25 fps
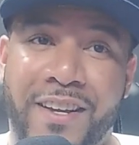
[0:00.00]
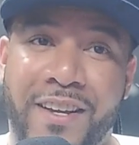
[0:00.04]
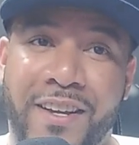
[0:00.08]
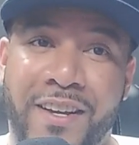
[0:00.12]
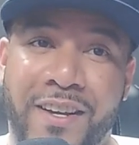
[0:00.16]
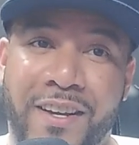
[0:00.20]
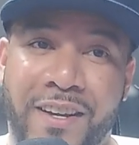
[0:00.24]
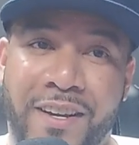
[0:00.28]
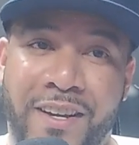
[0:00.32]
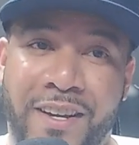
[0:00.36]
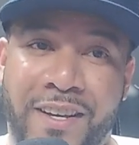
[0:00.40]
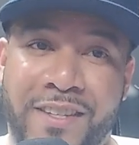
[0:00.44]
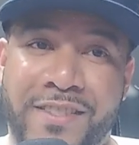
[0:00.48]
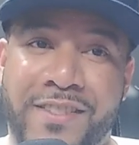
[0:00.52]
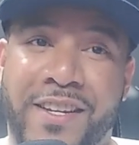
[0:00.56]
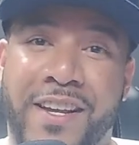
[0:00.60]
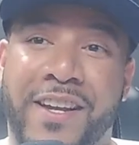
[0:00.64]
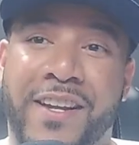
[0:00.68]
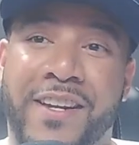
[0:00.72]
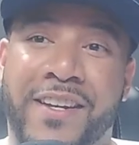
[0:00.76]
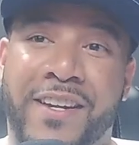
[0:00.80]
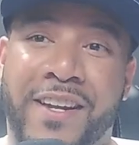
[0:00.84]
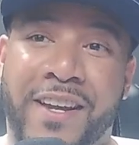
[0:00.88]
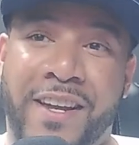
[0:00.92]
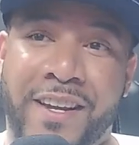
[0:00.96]
because they
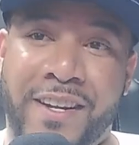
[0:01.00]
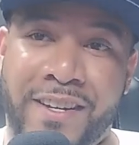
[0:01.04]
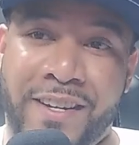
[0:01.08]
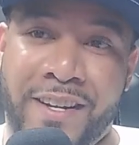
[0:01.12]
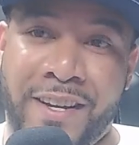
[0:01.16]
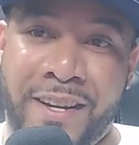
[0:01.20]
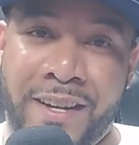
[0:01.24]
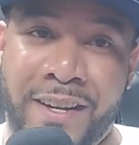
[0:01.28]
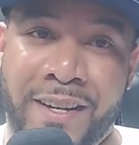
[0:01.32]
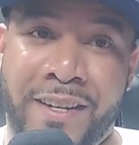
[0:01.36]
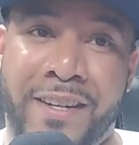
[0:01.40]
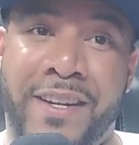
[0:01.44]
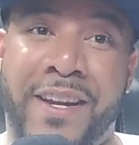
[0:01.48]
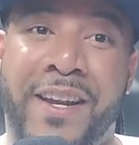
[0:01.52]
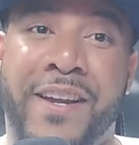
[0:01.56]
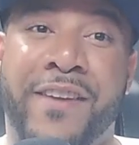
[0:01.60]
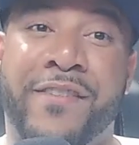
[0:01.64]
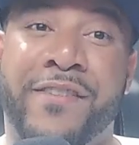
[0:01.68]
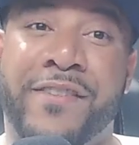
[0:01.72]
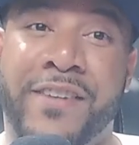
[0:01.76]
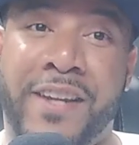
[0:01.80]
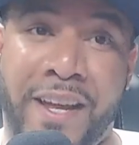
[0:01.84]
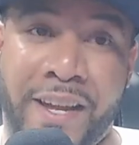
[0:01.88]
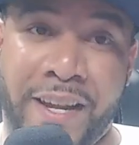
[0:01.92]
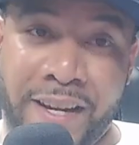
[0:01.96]

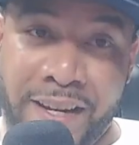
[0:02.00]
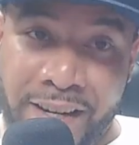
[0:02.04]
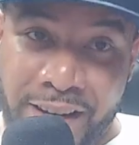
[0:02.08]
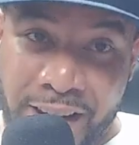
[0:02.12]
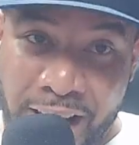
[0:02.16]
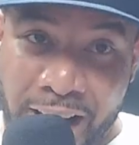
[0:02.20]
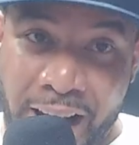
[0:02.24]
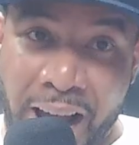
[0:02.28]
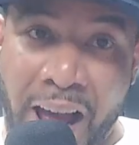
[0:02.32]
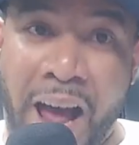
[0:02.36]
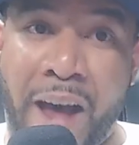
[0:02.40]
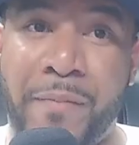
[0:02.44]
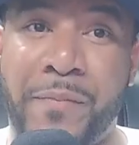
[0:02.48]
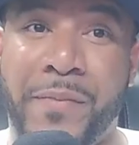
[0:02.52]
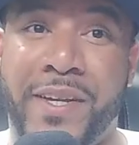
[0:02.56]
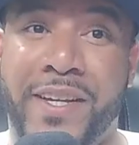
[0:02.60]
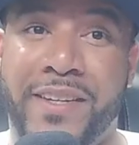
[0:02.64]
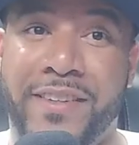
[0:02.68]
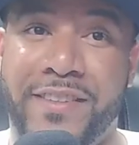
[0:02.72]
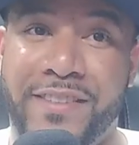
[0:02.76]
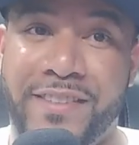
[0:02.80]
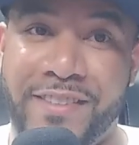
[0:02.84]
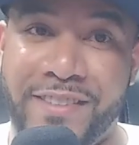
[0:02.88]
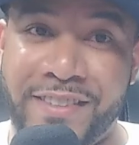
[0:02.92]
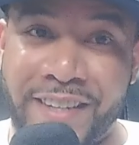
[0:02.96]
got me.
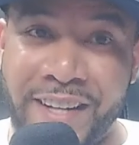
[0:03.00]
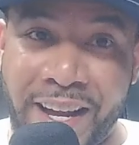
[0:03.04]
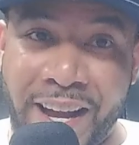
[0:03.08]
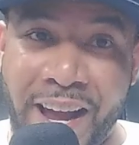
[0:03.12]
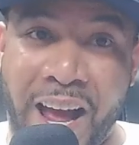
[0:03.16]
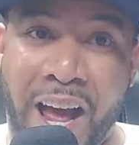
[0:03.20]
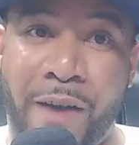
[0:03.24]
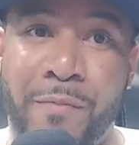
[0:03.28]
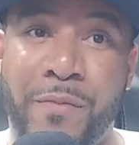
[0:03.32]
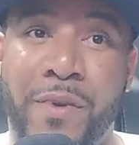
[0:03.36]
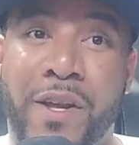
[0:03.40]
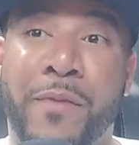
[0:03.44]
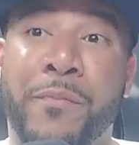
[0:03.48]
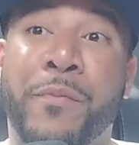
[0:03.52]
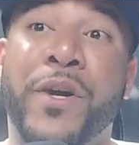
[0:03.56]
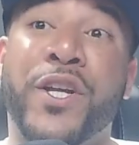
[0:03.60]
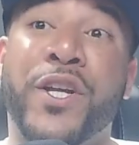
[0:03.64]
They got me. But